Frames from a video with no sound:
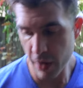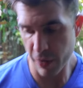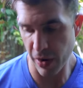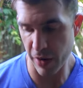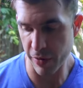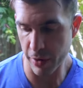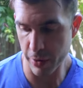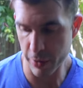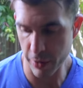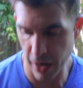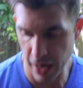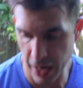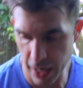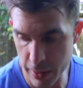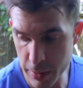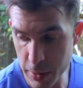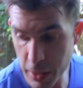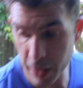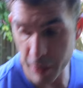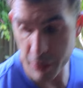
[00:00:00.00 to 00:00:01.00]
500
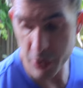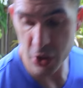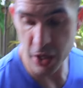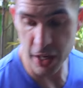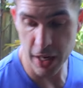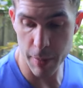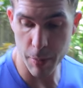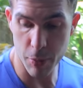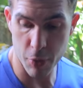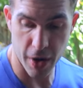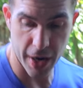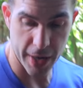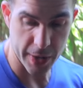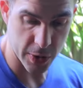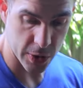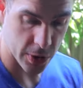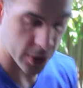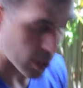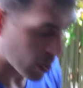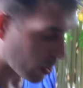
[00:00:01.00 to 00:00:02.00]
grams of chicken
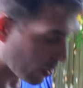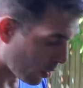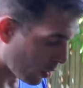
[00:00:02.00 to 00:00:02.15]
breast,